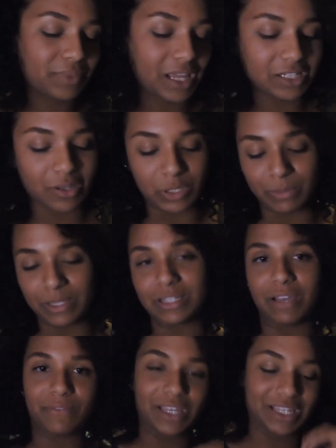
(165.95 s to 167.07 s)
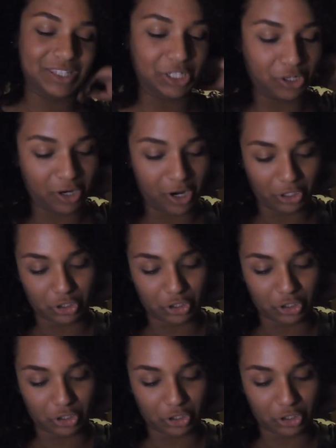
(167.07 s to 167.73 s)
that just always makes life easier on